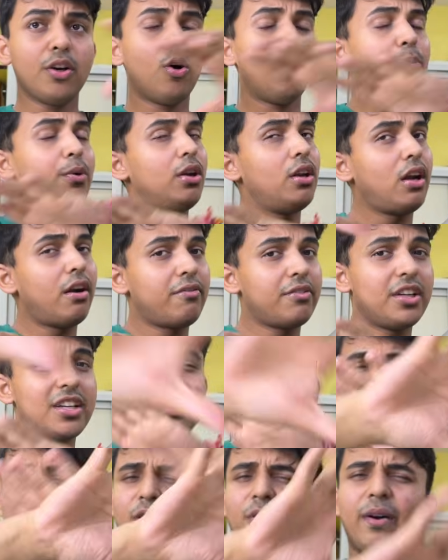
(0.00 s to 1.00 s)
Hope you love
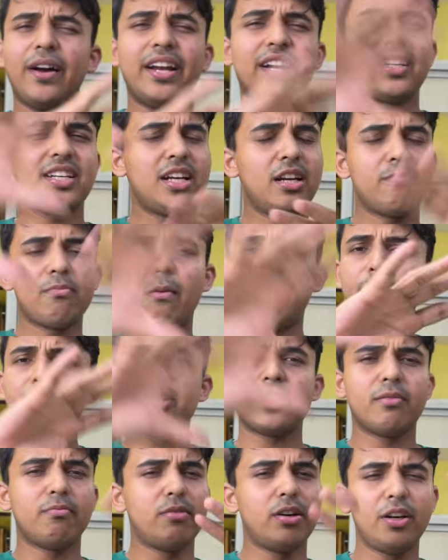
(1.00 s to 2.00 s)
this. No editing, mumble
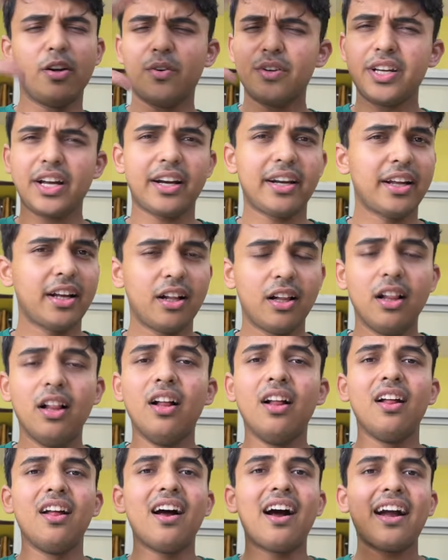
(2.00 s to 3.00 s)
jumble, no technical.
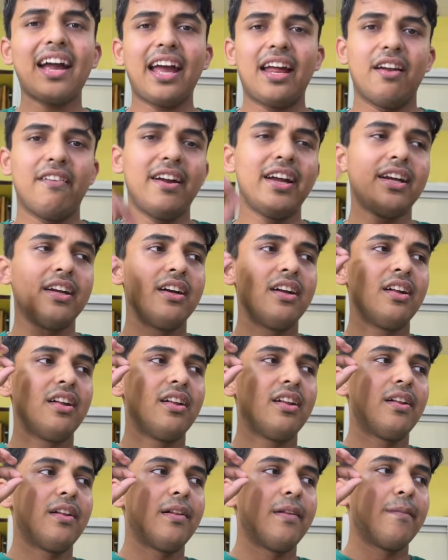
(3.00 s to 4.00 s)
Again, right?
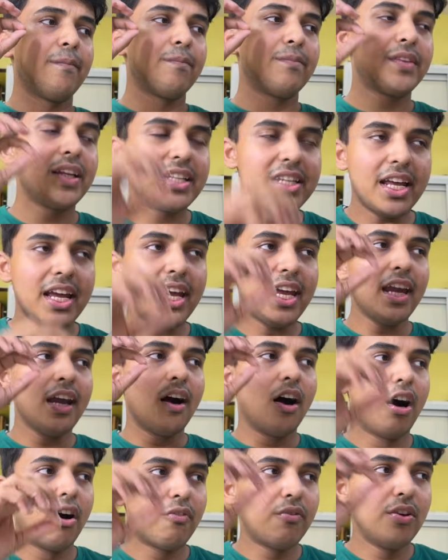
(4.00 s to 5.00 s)
The
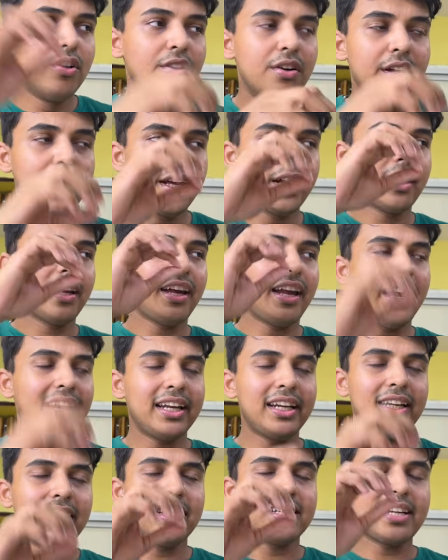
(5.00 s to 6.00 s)
day of learning
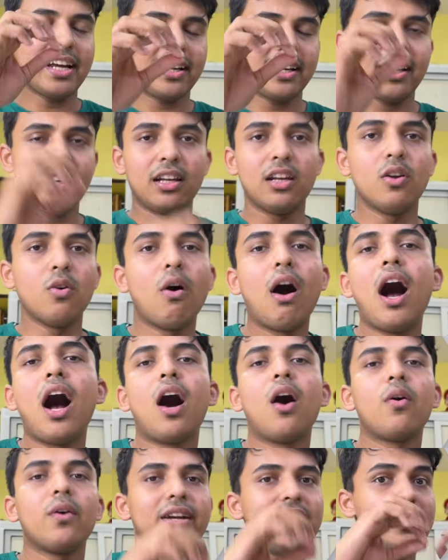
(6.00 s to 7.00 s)
any technical
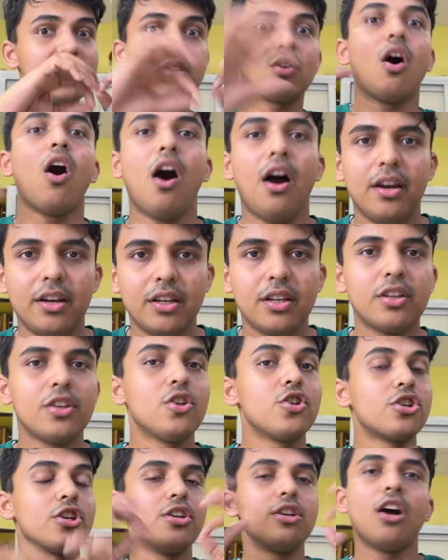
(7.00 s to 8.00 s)
know-how is gone.
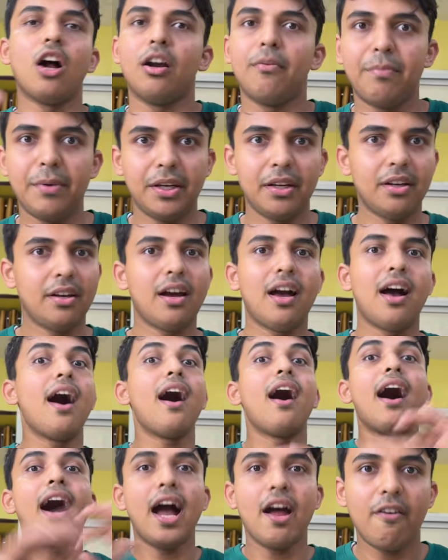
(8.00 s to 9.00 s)
You should not be.
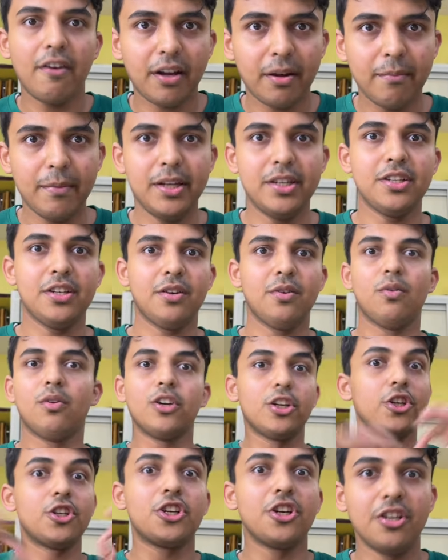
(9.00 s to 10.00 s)
I recommend you
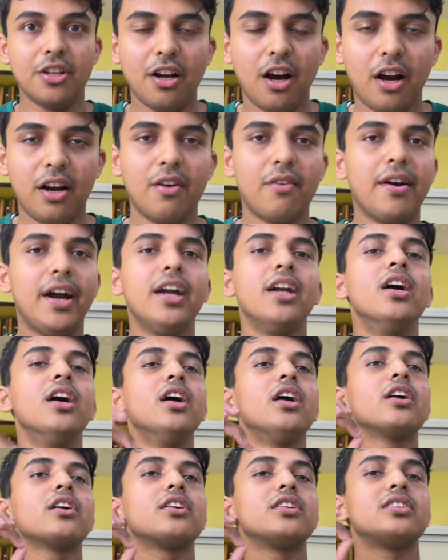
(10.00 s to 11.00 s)
should not, right?
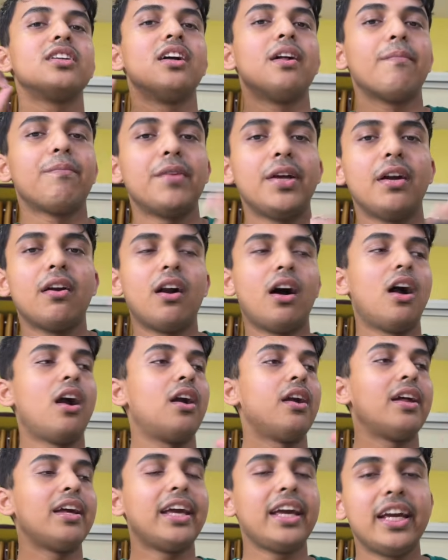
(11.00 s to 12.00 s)
Because there
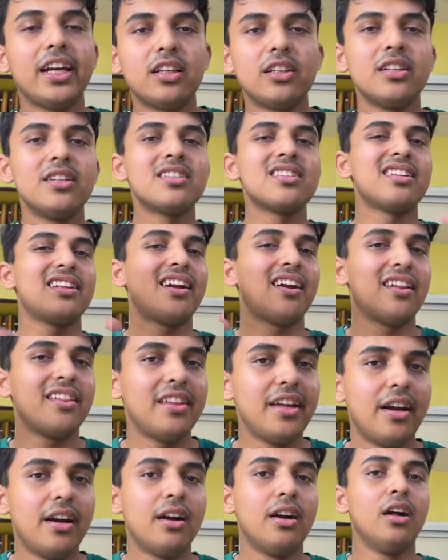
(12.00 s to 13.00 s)
are agents that are
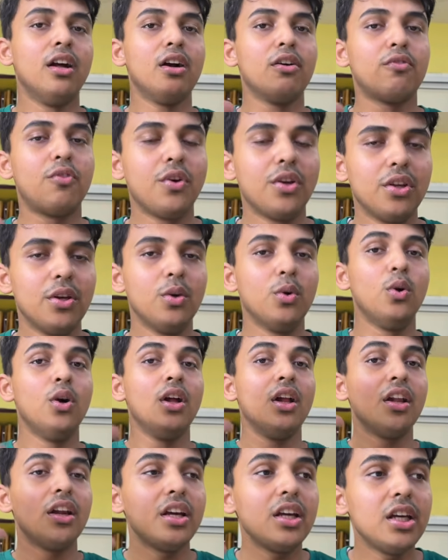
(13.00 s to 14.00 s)
there for you
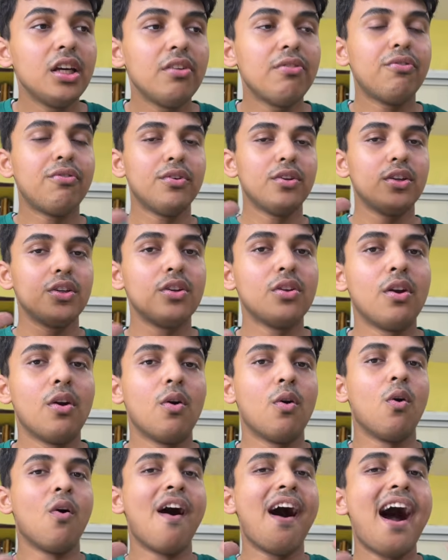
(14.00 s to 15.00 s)
if you
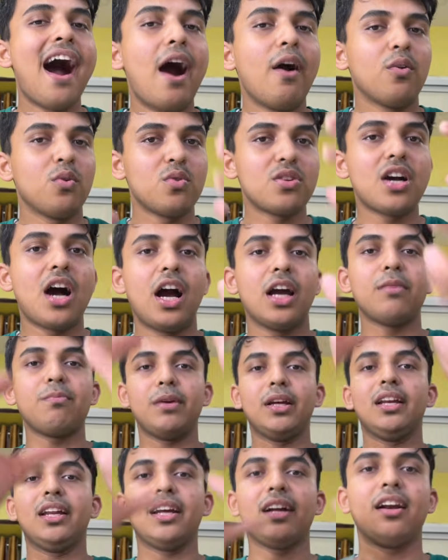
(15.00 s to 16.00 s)
know how to type
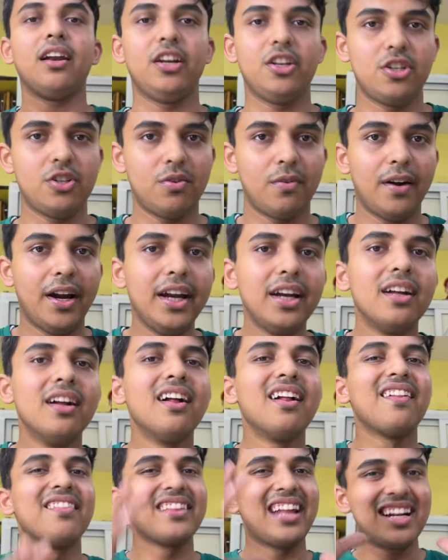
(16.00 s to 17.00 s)
in English, right?
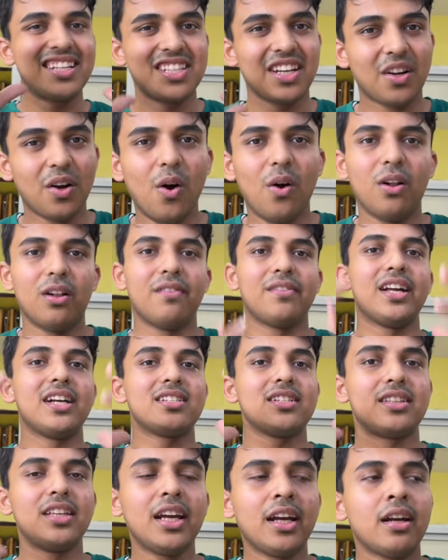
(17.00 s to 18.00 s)
That's a goal.
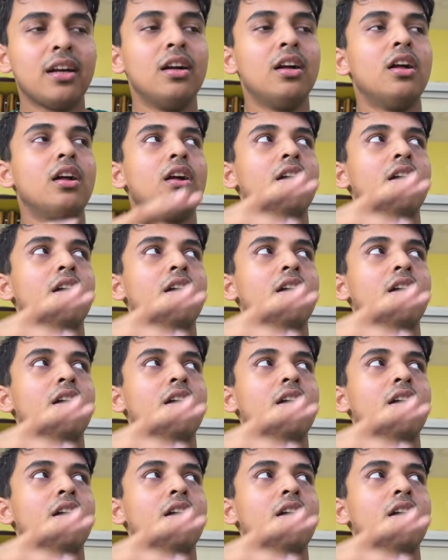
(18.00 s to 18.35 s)
That's the thing.